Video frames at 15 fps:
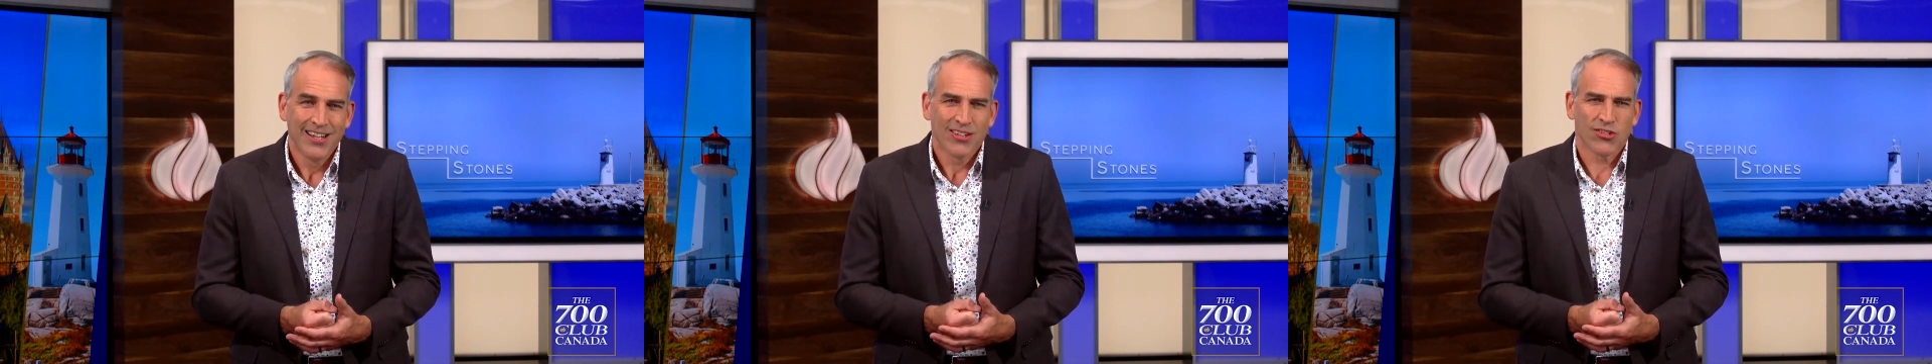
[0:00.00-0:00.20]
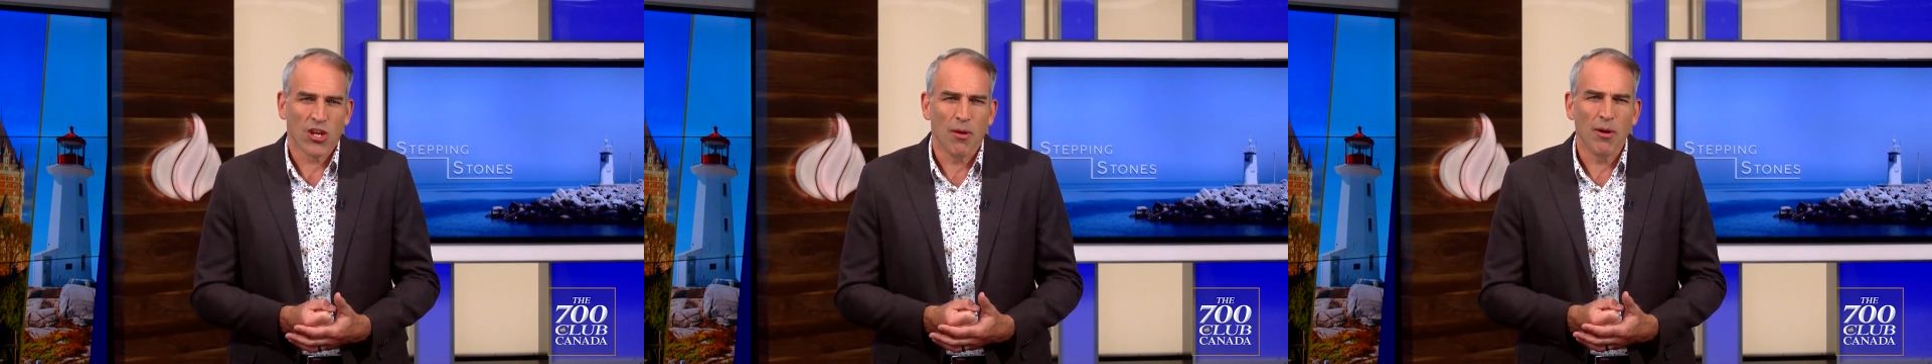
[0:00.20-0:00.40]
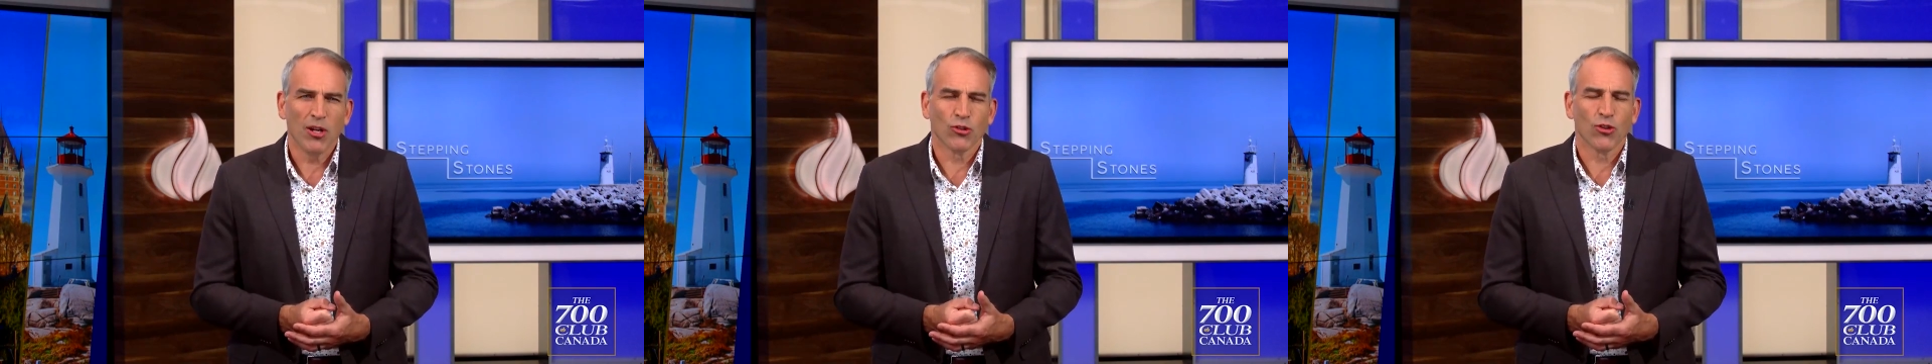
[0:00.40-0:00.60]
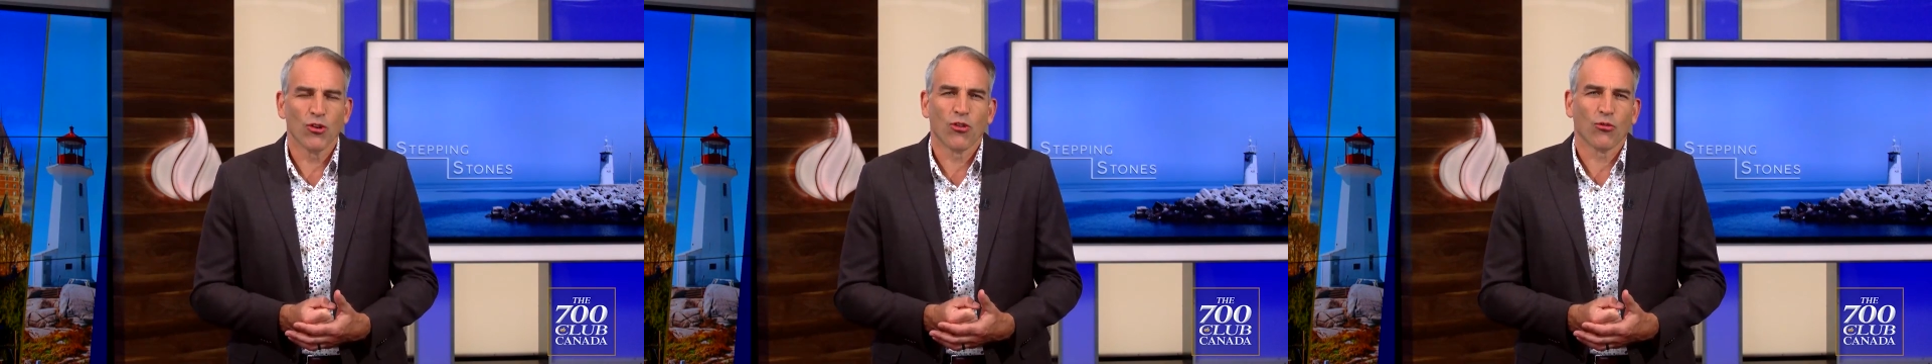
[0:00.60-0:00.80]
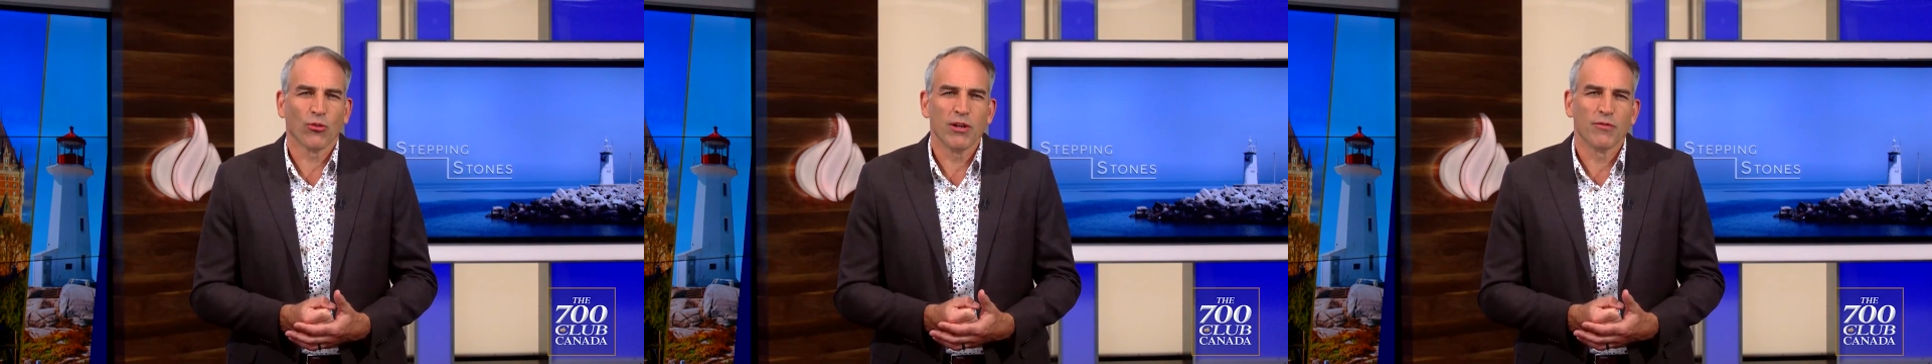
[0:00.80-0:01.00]
Psalm
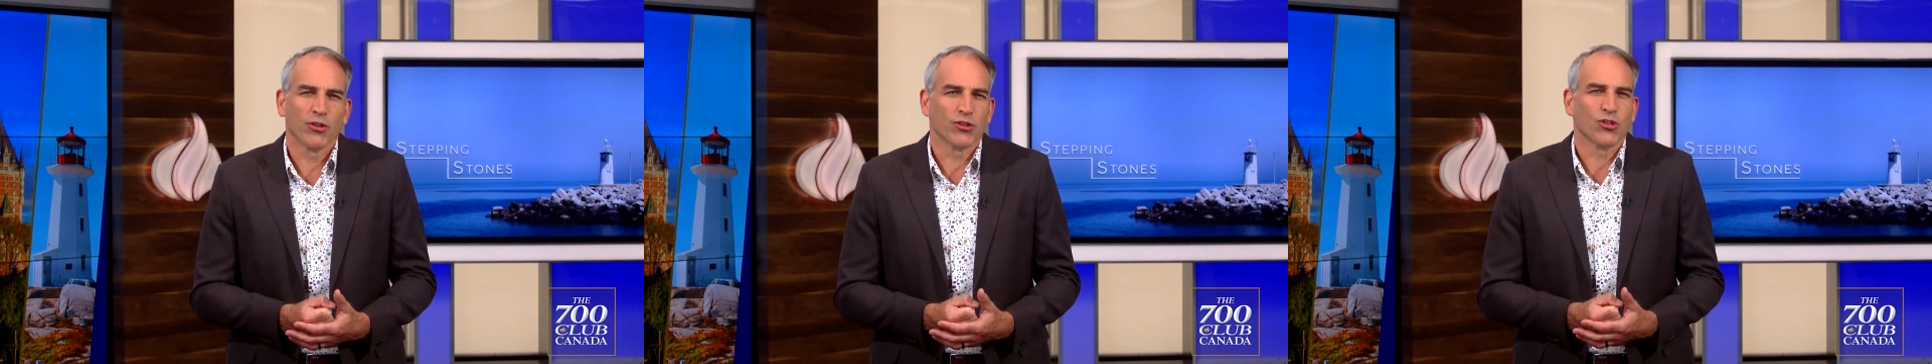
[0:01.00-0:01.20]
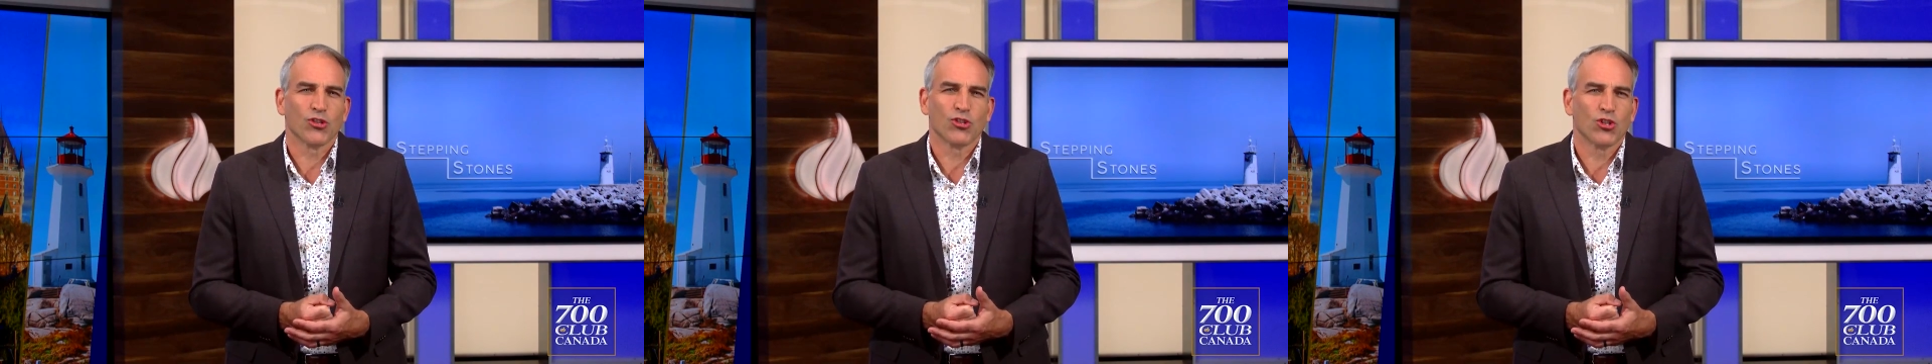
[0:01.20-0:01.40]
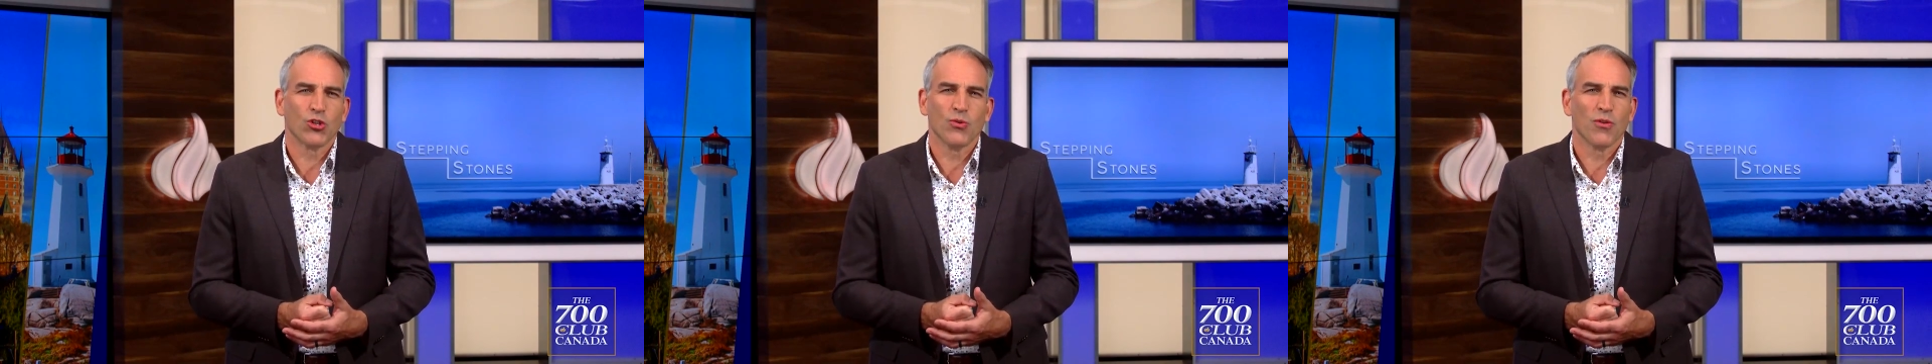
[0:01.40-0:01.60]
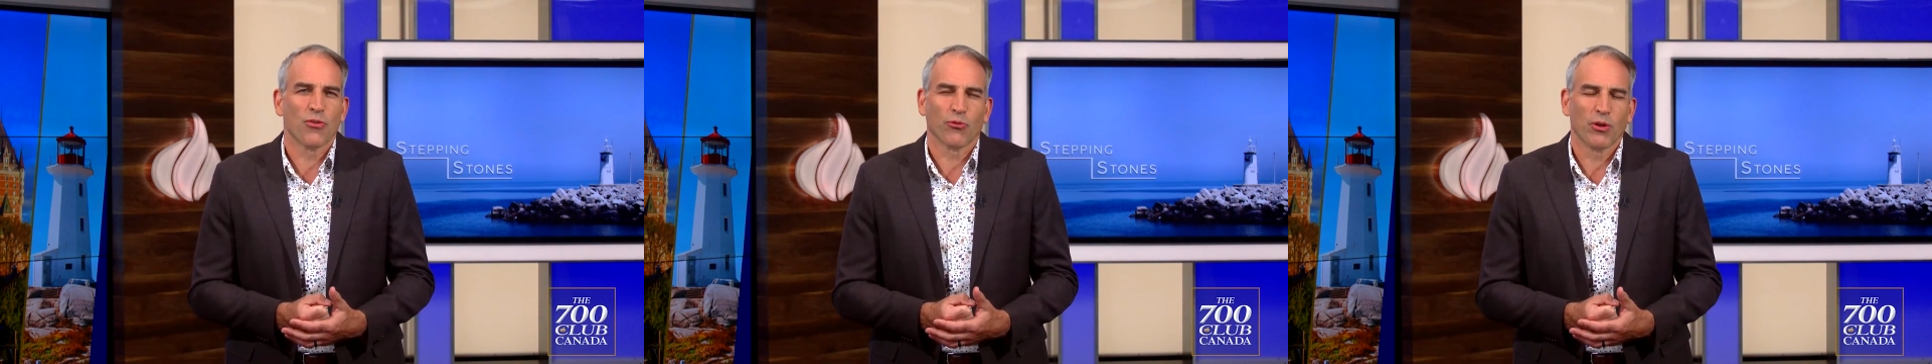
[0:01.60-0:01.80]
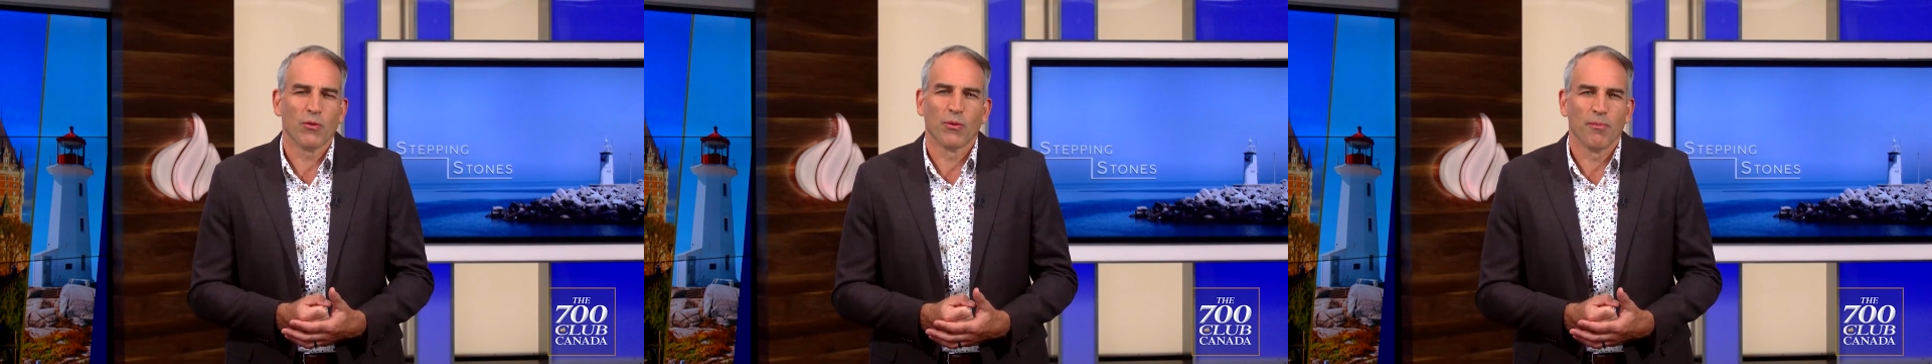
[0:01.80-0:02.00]
103 verses 2 and
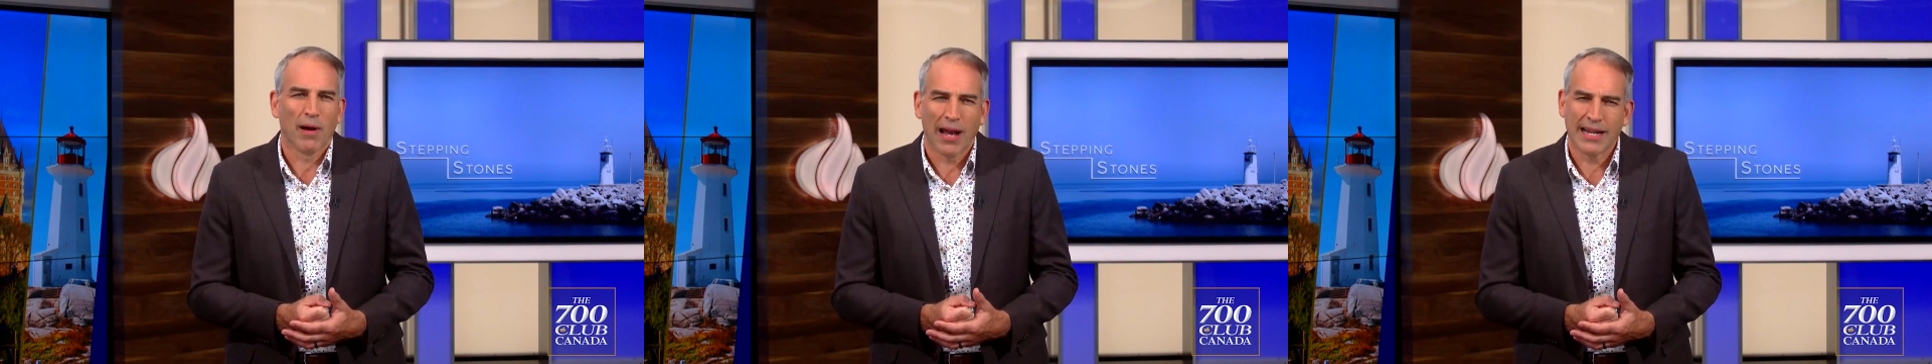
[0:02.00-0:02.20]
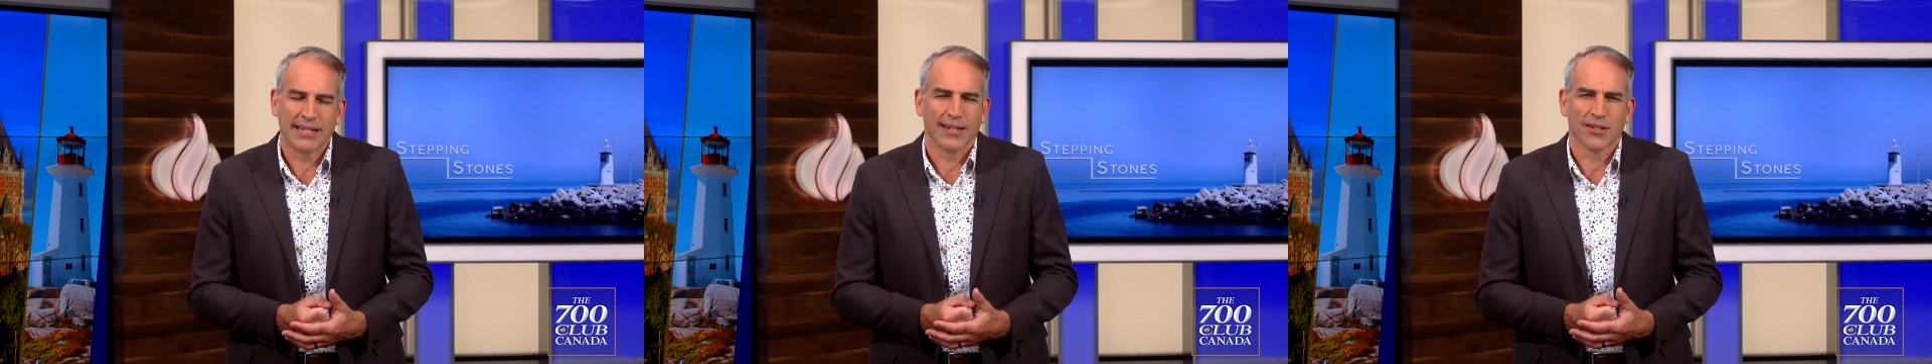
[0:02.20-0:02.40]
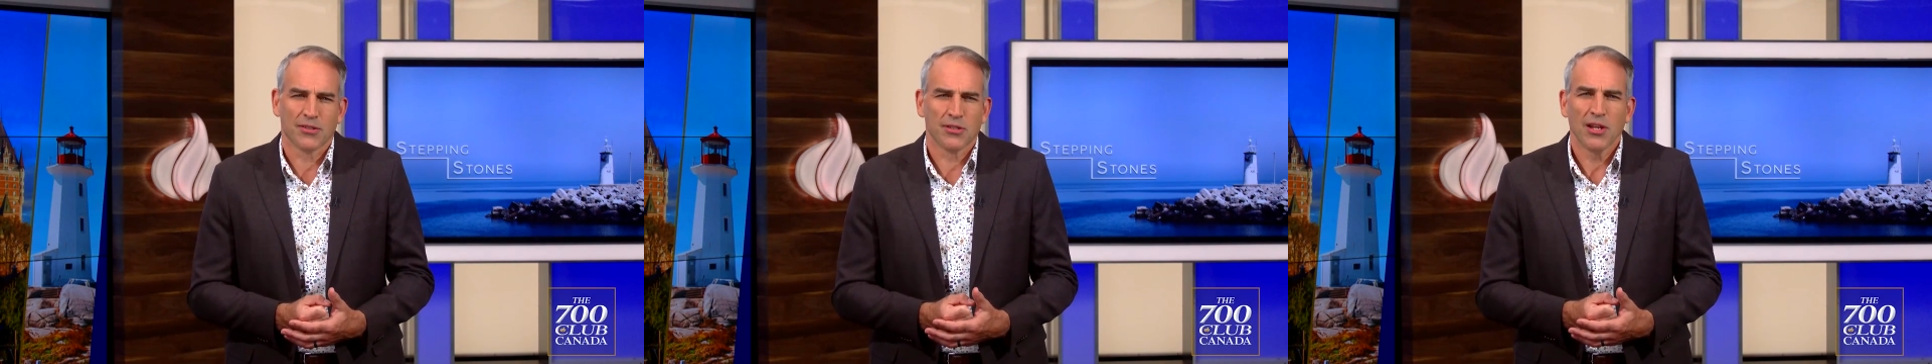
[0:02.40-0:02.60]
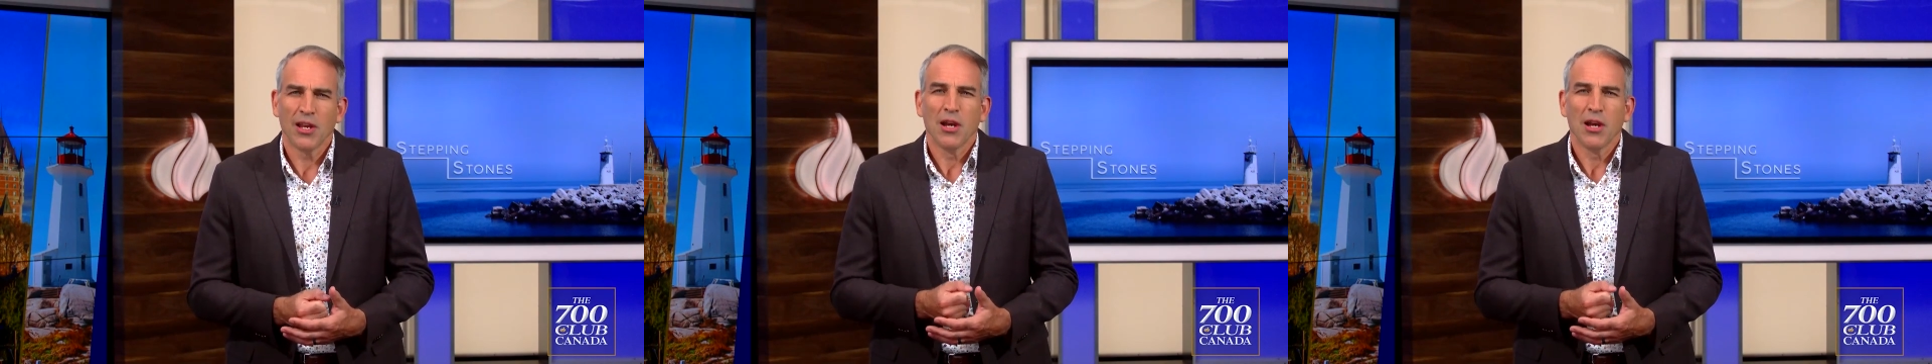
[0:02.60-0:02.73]
3 remind us,